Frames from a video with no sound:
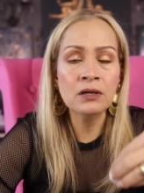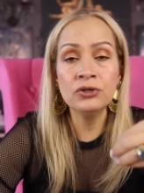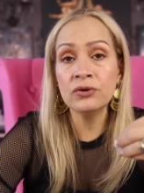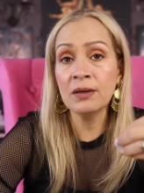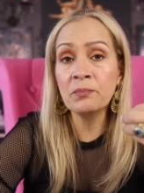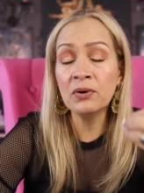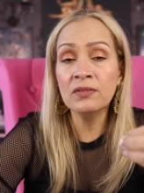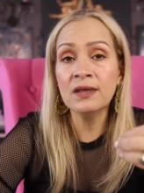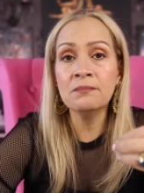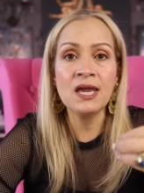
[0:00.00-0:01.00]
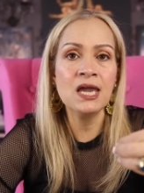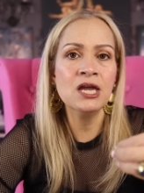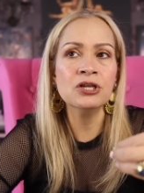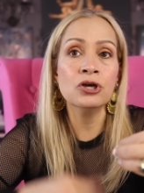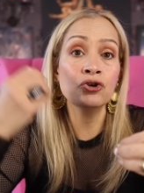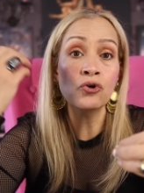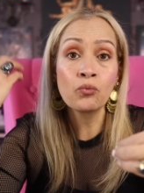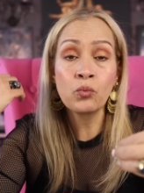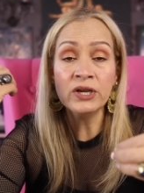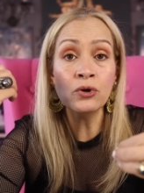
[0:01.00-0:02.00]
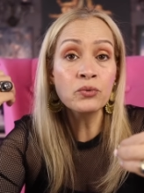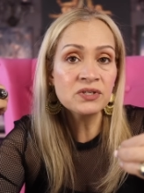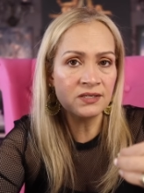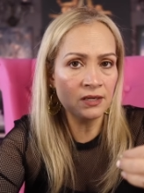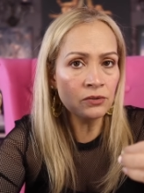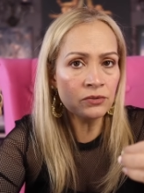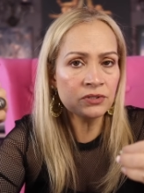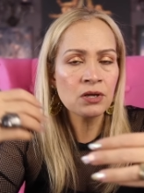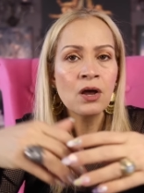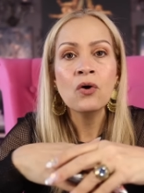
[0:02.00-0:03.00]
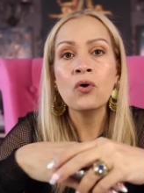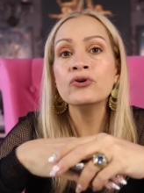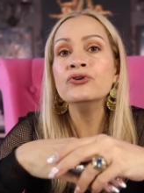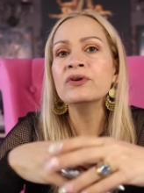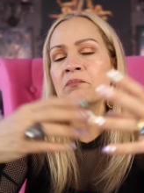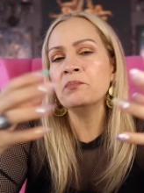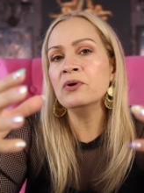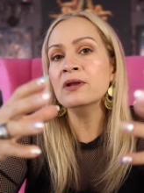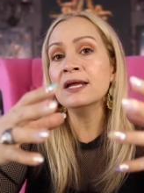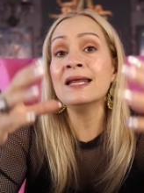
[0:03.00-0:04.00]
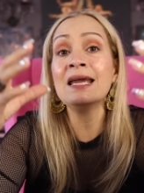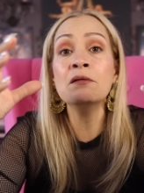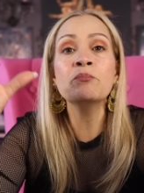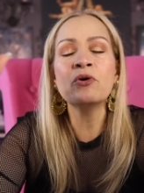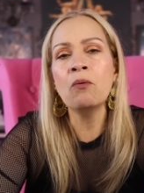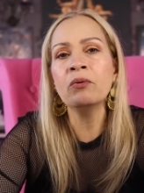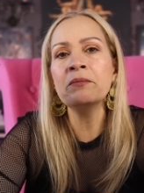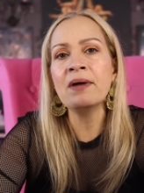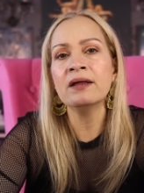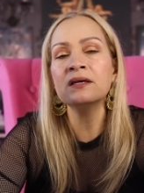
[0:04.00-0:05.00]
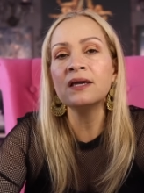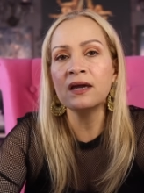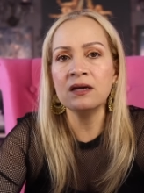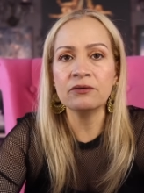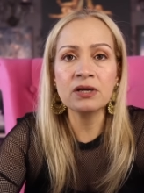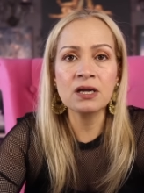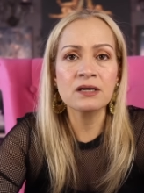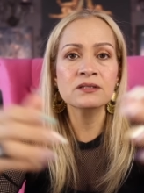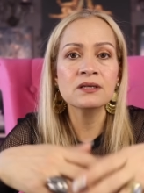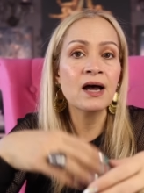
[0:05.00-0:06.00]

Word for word: you can put them in your window sills or you can put it in problematic areas.